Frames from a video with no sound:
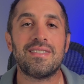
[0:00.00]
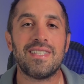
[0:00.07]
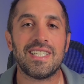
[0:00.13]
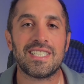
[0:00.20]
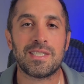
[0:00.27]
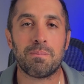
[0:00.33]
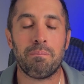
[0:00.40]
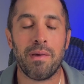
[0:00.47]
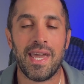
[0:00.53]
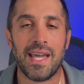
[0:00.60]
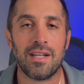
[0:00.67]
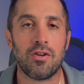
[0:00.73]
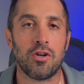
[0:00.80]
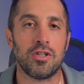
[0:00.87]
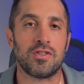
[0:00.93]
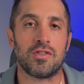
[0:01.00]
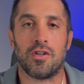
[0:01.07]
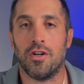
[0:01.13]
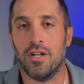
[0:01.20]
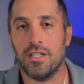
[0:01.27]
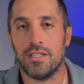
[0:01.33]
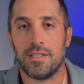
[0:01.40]
expand our
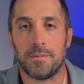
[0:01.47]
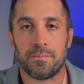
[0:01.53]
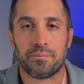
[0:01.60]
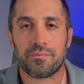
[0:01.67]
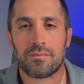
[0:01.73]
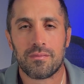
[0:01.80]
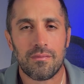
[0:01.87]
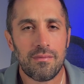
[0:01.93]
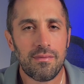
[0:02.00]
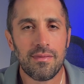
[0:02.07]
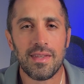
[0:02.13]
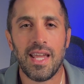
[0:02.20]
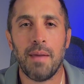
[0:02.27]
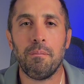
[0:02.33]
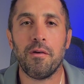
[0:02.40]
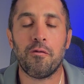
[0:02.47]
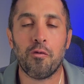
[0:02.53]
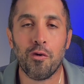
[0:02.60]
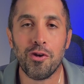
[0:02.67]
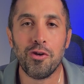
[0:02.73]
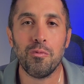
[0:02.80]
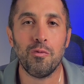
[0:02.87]
search. And
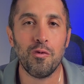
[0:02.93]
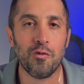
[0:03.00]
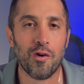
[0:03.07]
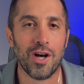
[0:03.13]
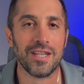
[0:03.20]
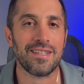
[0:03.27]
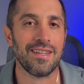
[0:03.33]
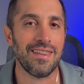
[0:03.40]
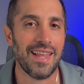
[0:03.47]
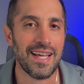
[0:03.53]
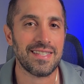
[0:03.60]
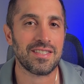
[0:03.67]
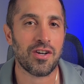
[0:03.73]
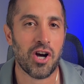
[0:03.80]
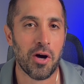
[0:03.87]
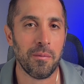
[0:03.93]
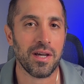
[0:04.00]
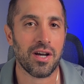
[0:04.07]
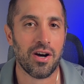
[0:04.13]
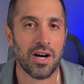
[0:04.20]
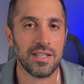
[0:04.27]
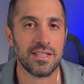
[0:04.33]
before you move on to less common
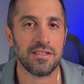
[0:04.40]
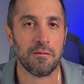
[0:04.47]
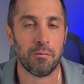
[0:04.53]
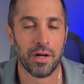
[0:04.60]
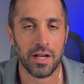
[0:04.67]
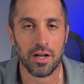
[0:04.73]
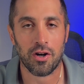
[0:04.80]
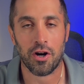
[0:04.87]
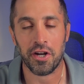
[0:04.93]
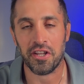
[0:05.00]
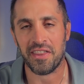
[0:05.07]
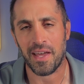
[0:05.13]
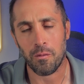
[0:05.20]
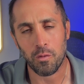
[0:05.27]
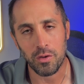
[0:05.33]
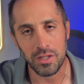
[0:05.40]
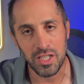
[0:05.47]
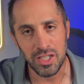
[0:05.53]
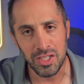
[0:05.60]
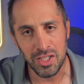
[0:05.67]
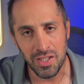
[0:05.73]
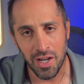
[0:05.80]
causes of bradycardia that we'll
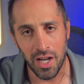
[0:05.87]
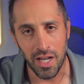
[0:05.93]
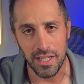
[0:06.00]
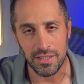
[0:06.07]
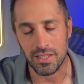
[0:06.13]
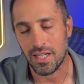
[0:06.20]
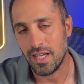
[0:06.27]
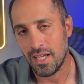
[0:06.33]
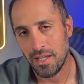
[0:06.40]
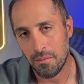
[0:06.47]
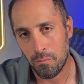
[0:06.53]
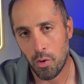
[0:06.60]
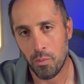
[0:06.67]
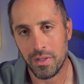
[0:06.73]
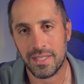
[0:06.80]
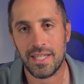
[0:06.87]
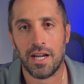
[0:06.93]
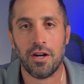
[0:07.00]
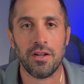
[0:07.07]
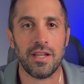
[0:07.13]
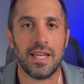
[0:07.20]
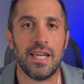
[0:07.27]
touch
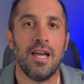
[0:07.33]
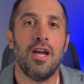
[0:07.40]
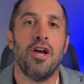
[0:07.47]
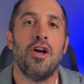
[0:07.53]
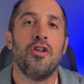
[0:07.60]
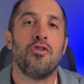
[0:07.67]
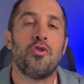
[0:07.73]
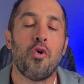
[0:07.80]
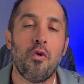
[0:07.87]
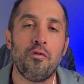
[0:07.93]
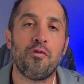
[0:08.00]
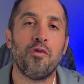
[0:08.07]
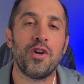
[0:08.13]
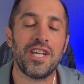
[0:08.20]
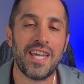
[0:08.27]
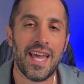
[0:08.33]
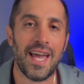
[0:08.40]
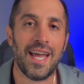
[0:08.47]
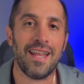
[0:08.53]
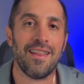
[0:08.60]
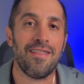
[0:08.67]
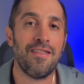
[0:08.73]
momentarily, don't
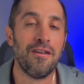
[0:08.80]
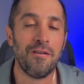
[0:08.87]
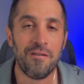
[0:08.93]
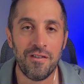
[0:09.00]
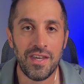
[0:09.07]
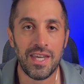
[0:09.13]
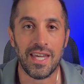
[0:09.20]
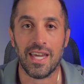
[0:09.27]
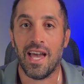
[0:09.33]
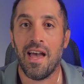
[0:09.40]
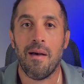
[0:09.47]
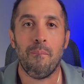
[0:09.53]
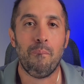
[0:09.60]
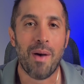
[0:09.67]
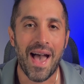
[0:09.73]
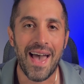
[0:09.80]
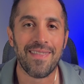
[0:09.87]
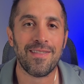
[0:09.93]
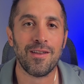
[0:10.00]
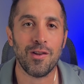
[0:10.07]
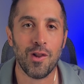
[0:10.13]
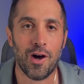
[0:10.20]
forget the V,
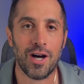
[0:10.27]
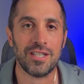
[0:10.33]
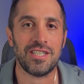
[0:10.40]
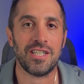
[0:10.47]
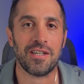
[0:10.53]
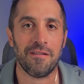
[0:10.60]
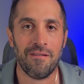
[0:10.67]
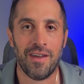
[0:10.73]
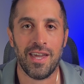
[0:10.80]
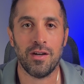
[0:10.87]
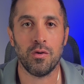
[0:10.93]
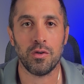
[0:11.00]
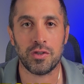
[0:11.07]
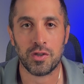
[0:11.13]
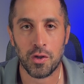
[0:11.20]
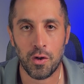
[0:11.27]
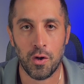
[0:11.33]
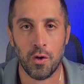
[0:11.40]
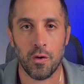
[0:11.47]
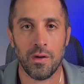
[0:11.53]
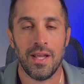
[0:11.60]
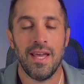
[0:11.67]
pathologic vagal
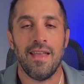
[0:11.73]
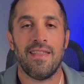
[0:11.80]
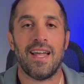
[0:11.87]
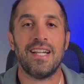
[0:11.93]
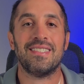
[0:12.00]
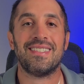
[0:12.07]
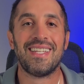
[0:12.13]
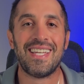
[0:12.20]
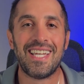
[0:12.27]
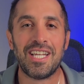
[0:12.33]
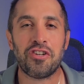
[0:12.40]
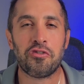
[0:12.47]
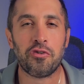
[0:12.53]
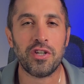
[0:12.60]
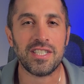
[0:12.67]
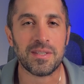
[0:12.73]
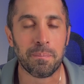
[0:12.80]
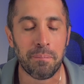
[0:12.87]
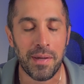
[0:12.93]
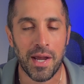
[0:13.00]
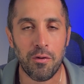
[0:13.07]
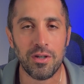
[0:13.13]
tone. That is
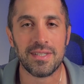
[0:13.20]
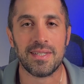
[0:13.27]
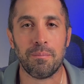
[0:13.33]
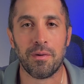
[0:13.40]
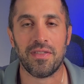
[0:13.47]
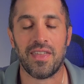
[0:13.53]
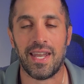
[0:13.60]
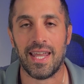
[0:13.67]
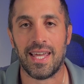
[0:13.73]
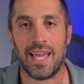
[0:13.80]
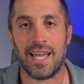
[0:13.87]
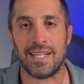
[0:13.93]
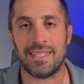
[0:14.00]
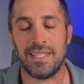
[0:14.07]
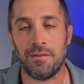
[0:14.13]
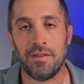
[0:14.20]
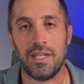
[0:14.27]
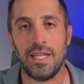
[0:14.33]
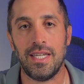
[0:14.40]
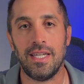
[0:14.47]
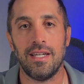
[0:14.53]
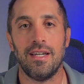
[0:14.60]
increased parasympathetic
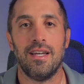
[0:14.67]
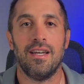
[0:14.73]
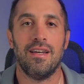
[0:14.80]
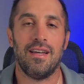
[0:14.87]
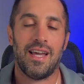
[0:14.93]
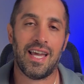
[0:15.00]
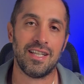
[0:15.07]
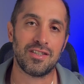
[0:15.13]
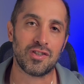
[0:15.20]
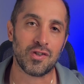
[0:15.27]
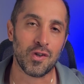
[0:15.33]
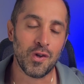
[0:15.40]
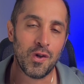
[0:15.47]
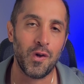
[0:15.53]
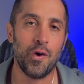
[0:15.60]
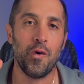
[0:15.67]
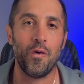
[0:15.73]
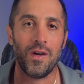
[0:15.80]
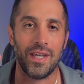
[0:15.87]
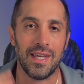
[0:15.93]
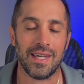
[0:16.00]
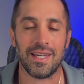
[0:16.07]
activity and
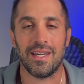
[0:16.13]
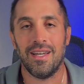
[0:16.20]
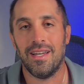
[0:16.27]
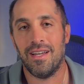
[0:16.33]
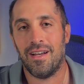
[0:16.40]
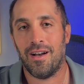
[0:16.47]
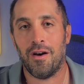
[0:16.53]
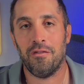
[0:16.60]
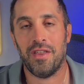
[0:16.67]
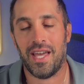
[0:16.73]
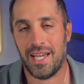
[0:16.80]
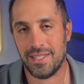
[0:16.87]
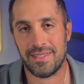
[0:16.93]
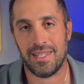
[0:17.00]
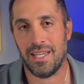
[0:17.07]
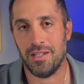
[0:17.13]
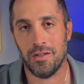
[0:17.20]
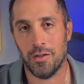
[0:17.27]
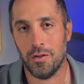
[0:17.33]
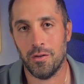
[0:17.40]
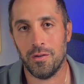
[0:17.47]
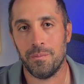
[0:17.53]
slowing of the SA
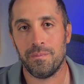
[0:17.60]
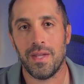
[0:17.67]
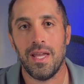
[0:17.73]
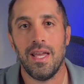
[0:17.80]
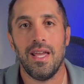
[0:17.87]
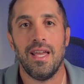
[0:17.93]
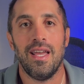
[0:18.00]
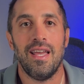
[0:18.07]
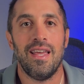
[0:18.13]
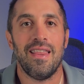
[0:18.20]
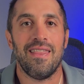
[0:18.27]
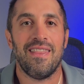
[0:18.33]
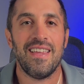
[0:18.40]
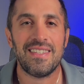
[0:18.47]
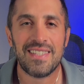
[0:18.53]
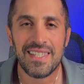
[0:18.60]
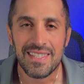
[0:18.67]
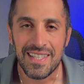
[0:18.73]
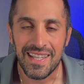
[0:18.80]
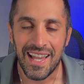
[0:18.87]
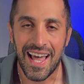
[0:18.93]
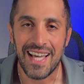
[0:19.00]
node. This is
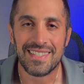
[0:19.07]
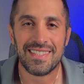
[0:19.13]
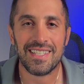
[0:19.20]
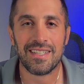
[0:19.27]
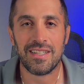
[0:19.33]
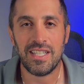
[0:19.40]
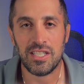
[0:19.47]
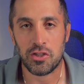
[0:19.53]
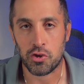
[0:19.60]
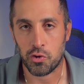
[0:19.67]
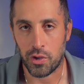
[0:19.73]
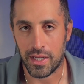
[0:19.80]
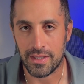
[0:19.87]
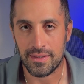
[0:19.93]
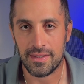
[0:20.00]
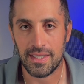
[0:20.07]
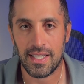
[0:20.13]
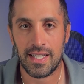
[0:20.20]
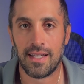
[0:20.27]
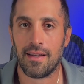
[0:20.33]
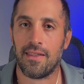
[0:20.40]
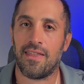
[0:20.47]
classically
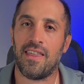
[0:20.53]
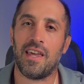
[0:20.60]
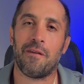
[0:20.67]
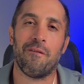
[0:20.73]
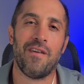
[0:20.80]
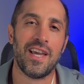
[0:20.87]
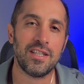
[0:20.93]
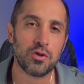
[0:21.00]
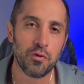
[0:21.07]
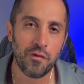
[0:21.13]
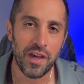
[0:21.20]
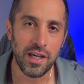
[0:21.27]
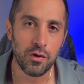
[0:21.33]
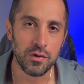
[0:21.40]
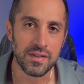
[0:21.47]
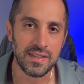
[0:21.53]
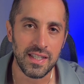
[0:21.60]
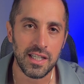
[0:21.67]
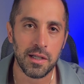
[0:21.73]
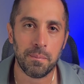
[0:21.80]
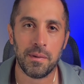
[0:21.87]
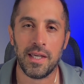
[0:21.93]
transient. Think vasovagal
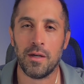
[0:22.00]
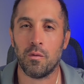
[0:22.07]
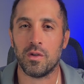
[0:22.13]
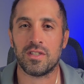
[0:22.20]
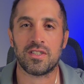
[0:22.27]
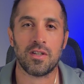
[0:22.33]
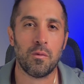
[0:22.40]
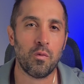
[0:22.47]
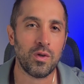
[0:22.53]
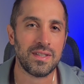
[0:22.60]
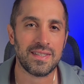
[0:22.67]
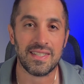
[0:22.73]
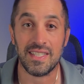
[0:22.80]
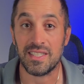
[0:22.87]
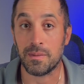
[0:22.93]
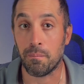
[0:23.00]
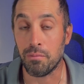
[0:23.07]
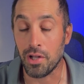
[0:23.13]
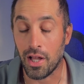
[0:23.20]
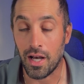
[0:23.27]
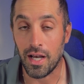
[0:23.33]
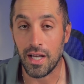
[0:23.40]
syncope when someone sees
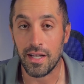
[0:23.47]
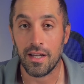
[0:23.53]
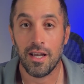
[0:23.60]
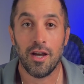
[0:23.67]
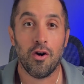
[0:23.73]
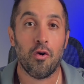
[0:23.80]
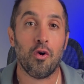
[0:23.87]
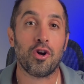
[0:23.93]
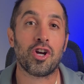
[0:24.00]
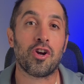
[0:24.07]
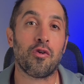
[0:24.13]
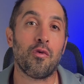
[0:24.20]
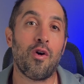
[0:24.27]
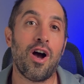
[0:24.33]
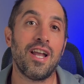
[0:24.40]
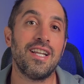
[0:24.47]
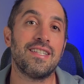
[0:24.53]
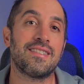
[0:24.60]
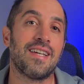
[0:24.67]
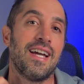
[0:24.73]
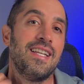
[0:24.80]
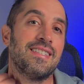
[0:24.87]
blood, or carotid
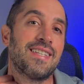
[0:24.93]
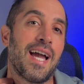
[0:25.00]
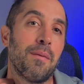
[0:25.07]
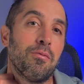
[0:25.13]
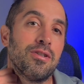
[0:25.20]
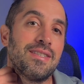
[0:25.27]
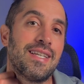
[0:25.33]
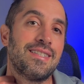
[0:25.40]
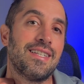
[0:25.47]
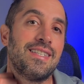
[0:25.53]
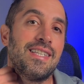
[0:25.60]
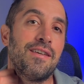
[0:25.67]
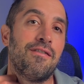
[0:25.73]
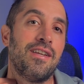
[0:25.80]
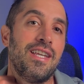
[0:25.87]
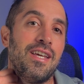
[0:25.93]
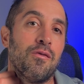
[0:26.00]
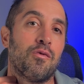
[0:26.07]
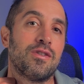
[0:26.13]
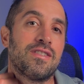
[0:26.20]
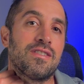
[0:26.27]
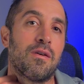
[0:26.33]
sinus hypersensitivity
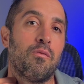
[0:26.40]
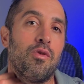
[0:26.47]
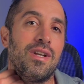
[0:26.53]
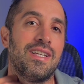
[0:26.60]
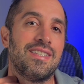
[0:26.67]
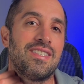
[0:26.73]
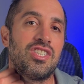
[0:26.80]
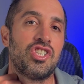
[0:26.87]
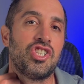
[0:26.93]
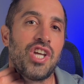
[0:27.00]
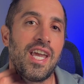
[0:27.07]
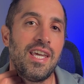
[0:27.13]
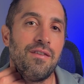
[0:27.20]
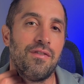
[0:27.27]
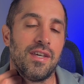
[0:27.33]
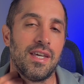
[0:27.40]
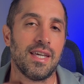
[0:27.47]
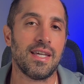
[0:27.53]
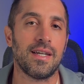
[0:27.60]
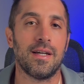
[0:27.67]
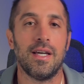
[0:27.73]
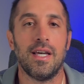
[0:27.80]
when someone is shaving.